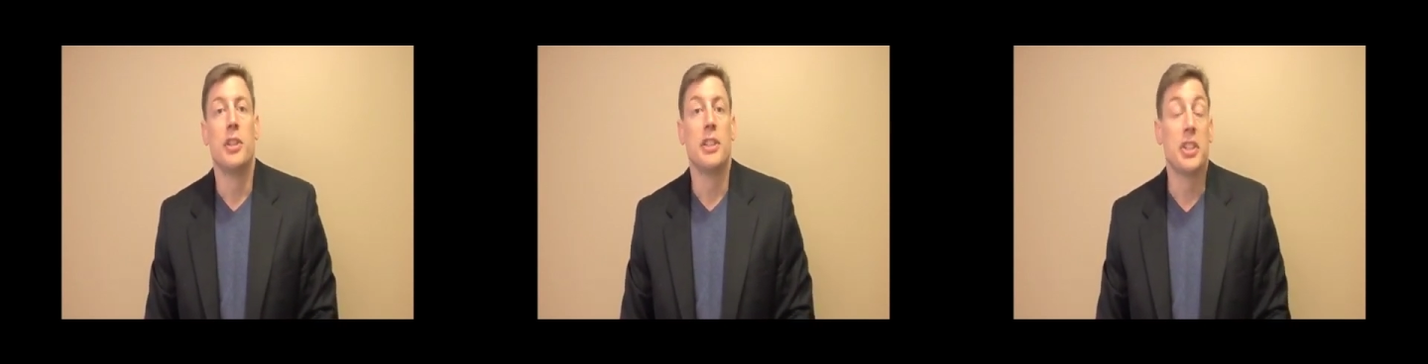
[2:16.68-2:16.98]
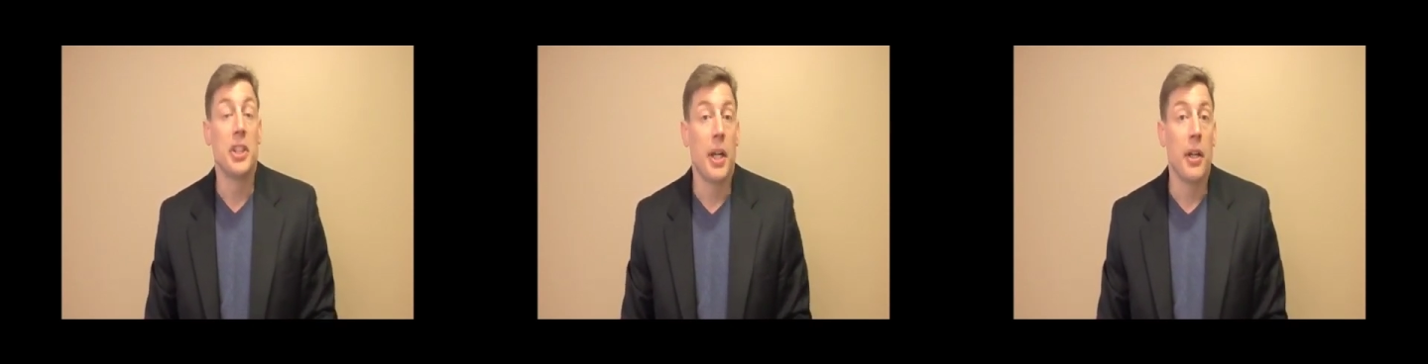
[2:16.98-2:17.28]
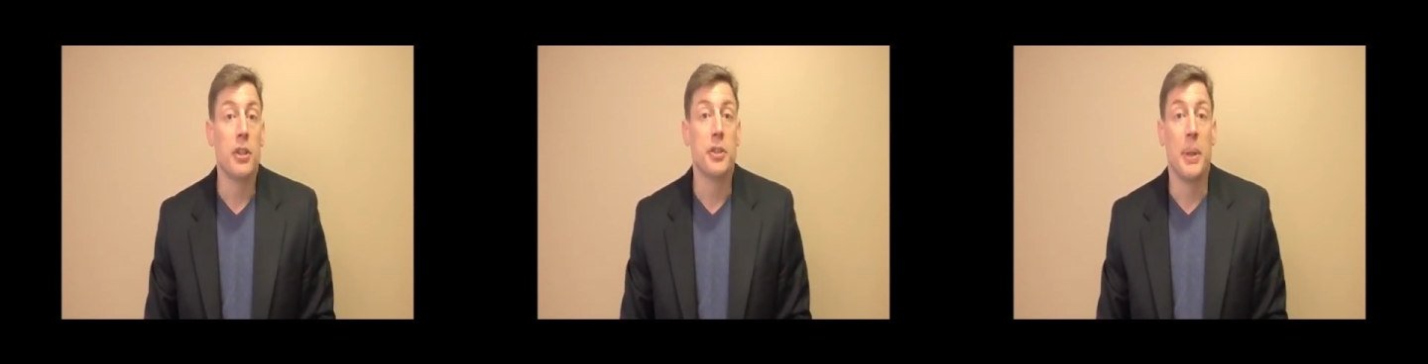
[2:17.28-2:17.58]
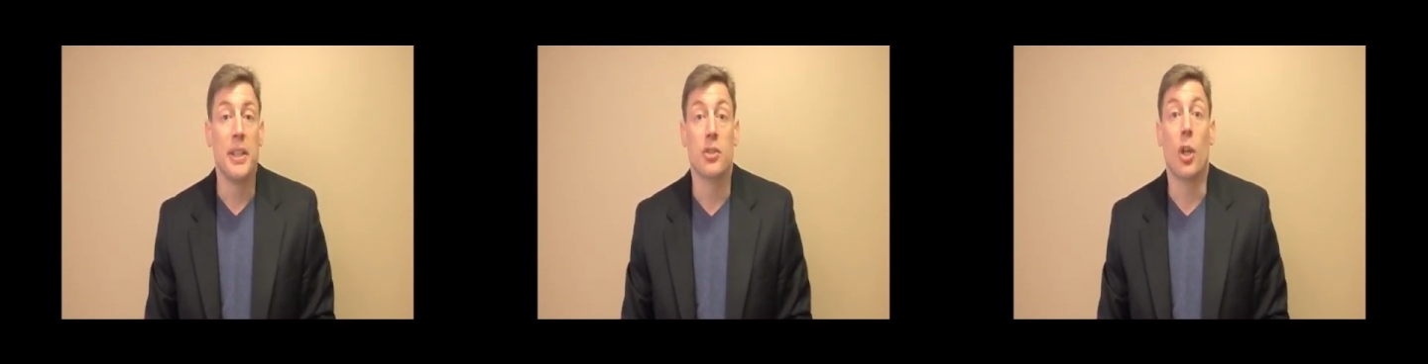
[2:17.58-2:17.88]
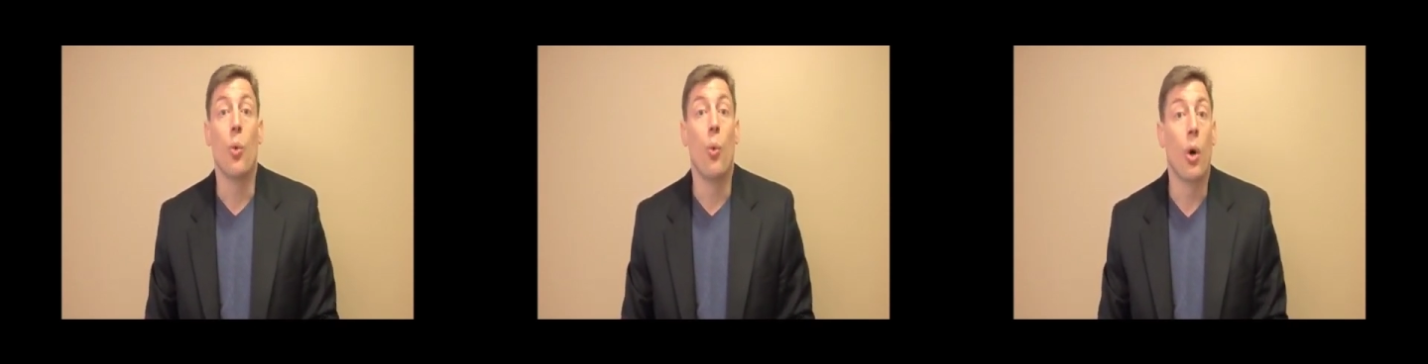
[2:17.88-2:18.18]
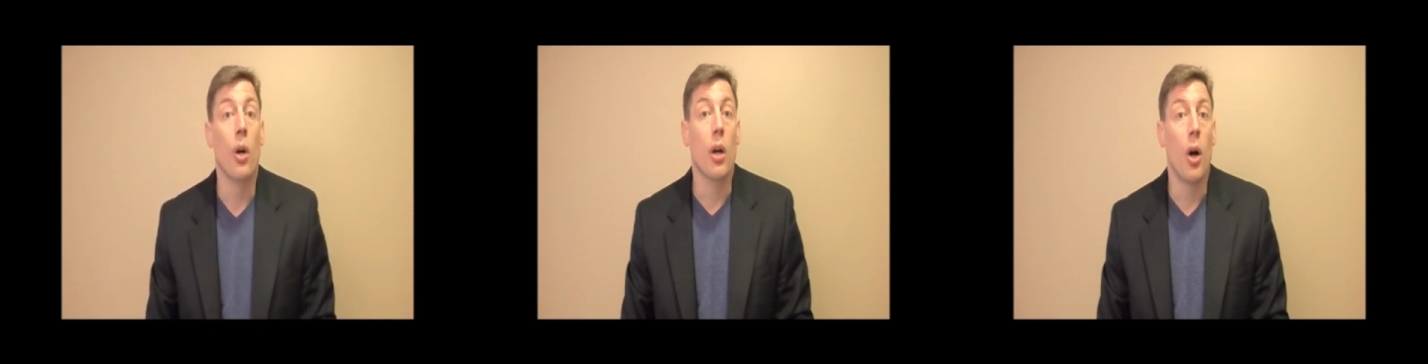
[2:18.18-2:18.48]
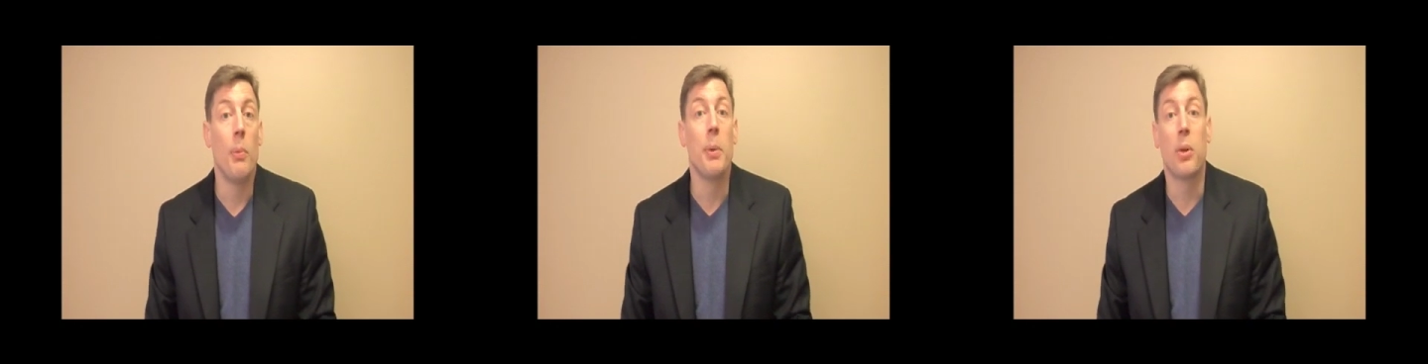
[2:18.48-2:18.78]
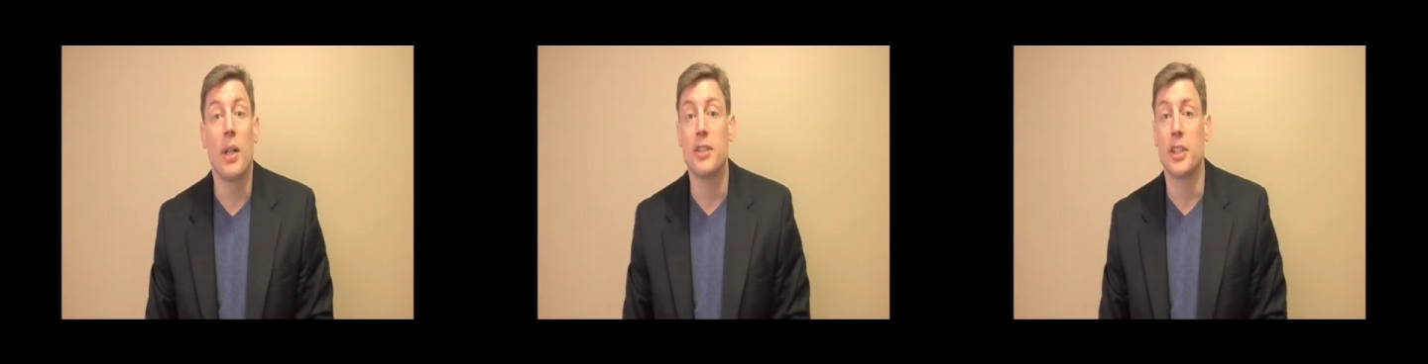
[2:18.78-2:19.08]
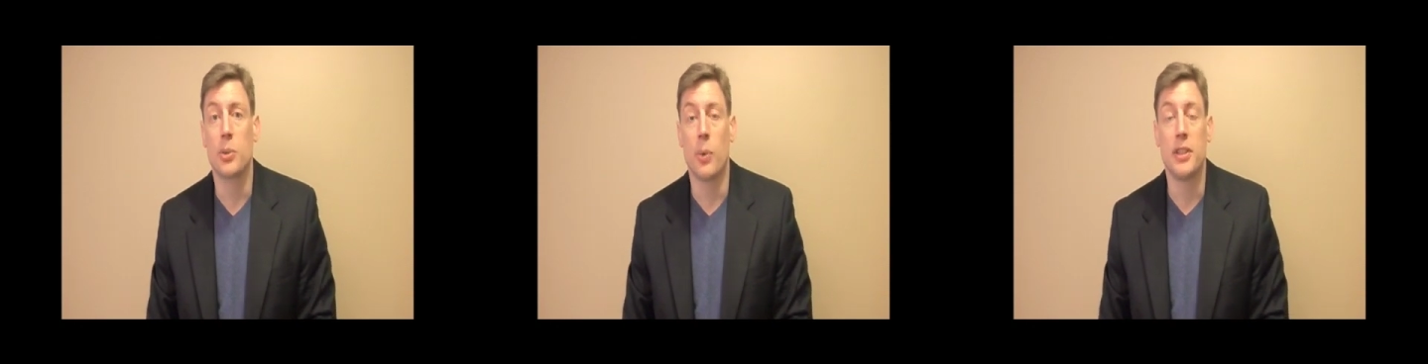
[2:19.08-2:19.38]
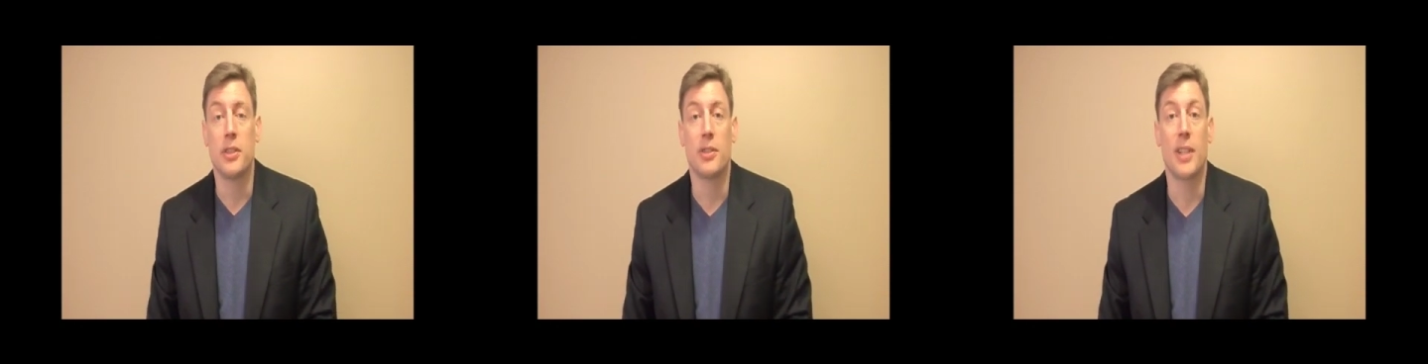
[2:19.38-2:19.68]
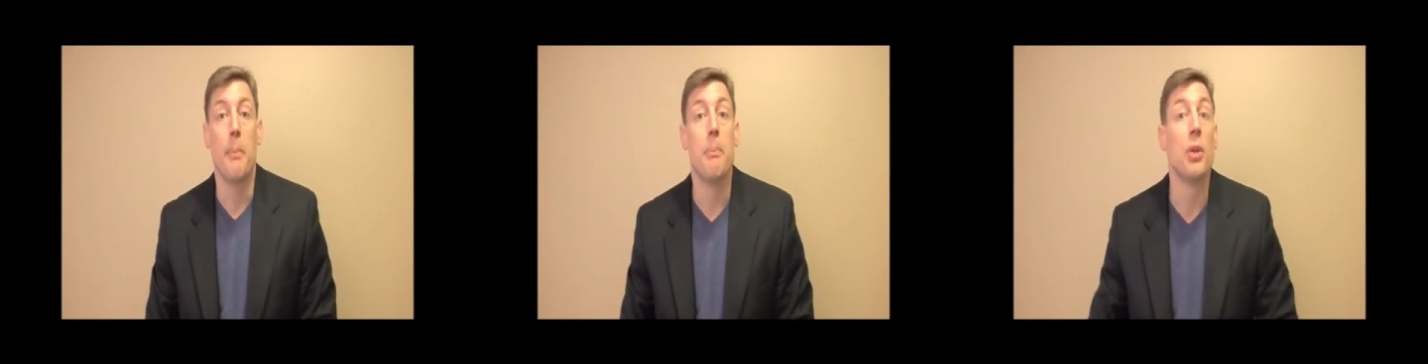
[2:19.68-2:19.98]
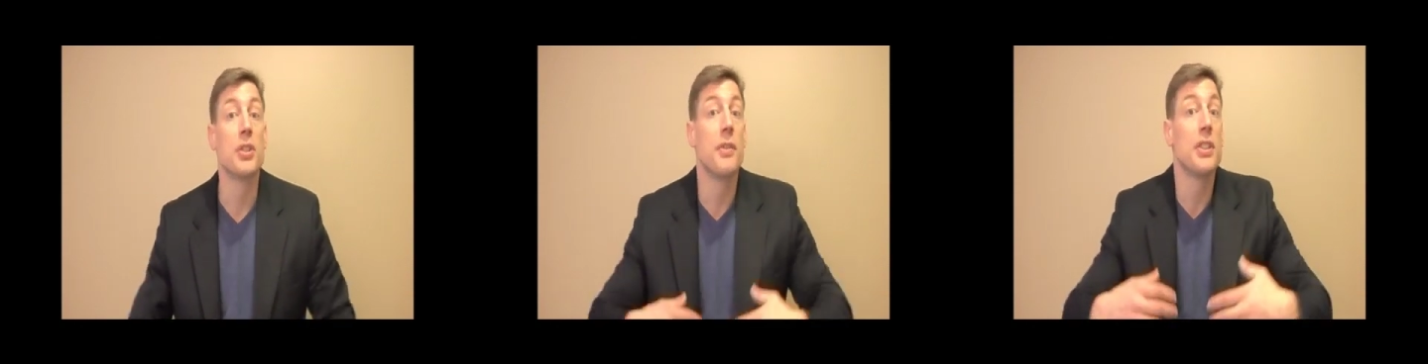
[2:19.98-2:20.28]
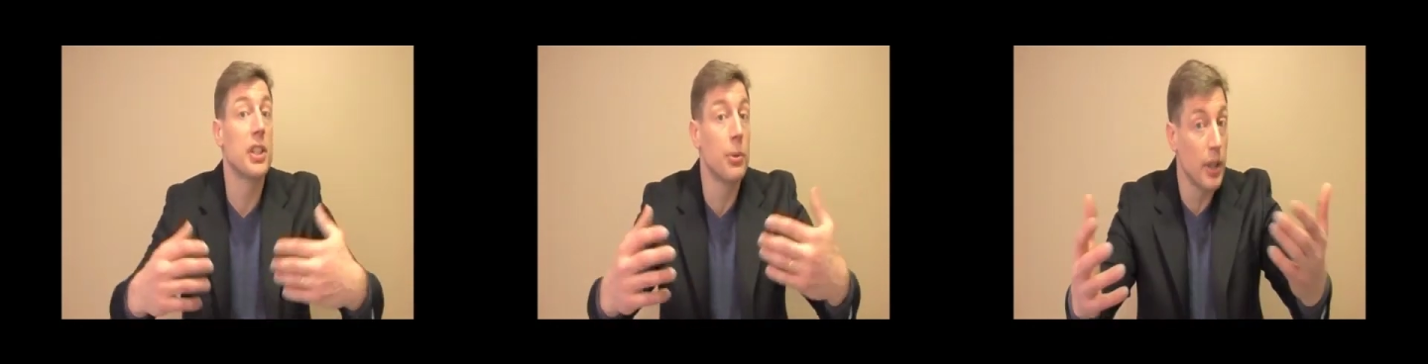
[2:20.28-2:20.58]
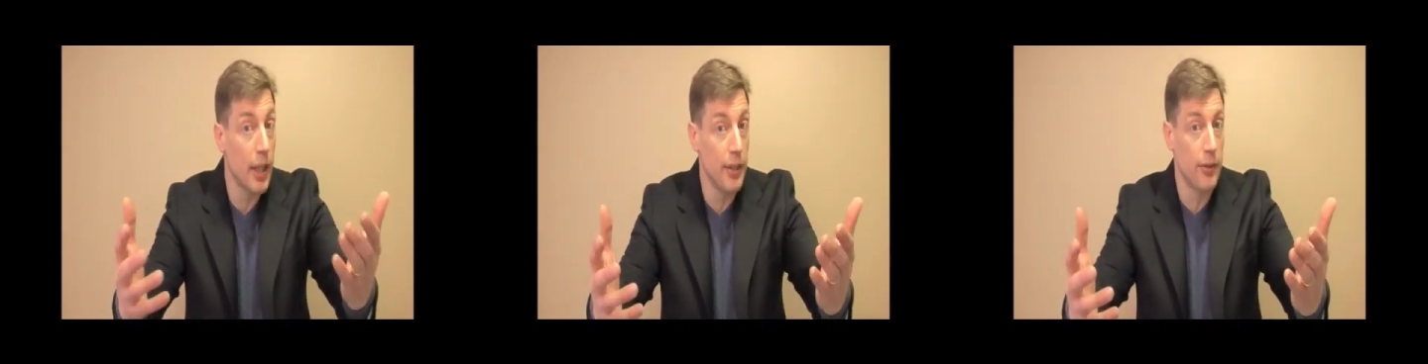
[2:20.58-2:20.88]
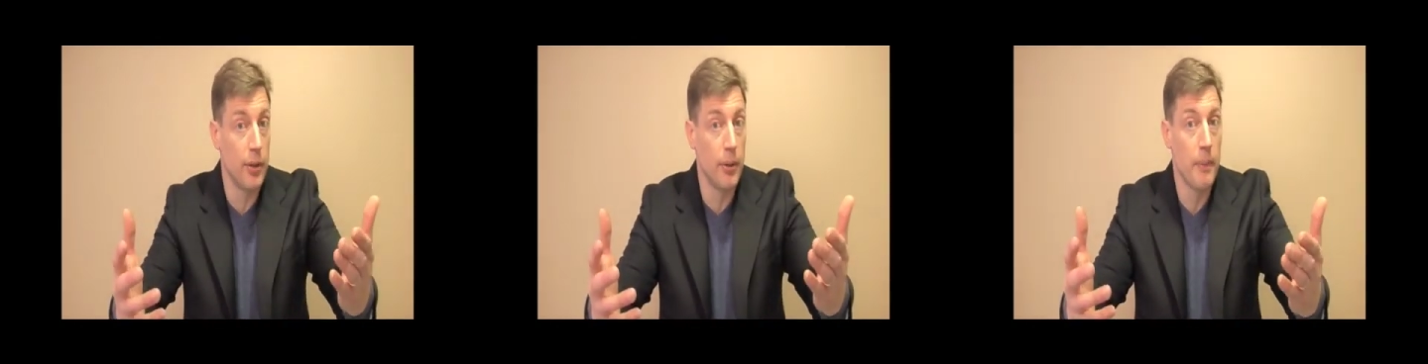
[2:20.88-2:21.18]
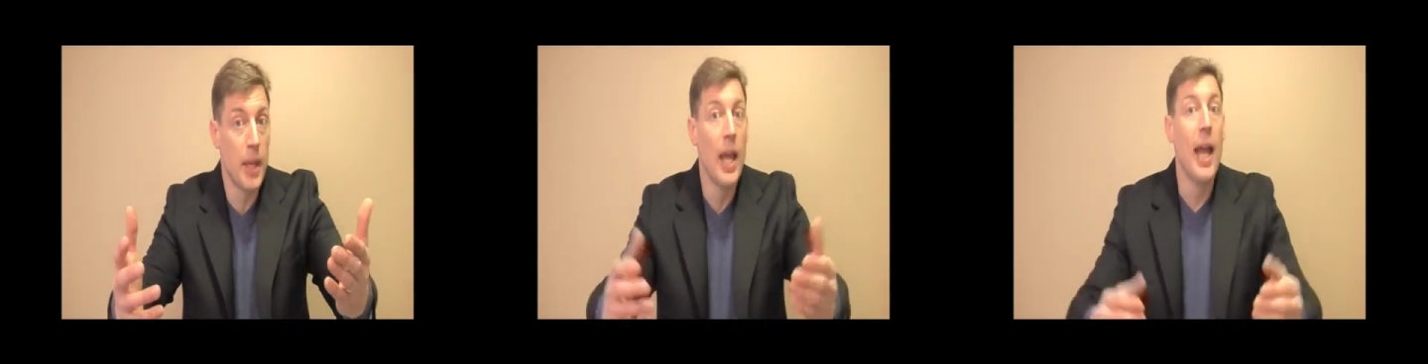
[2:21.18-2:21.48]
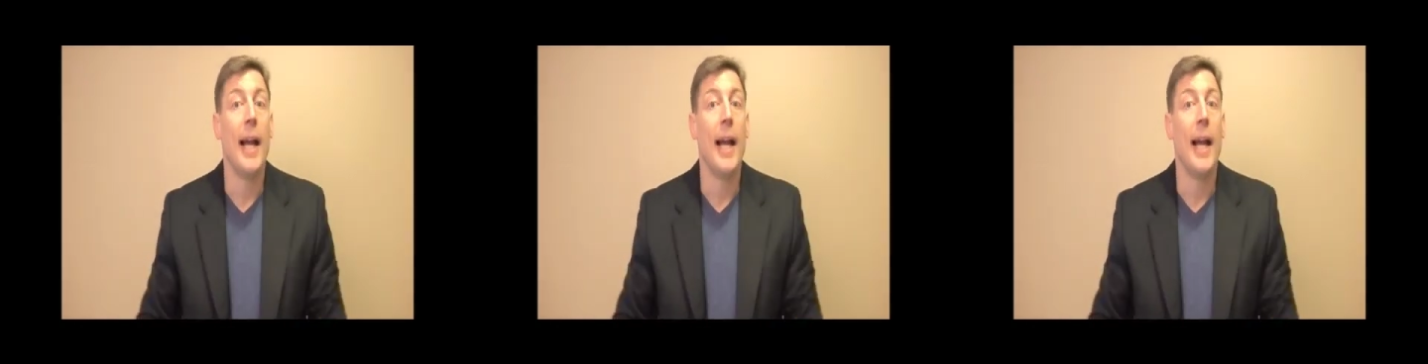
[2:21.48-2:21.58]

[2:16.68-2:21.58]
Using scenarios based on work, home, and play situations that most of us can relate to,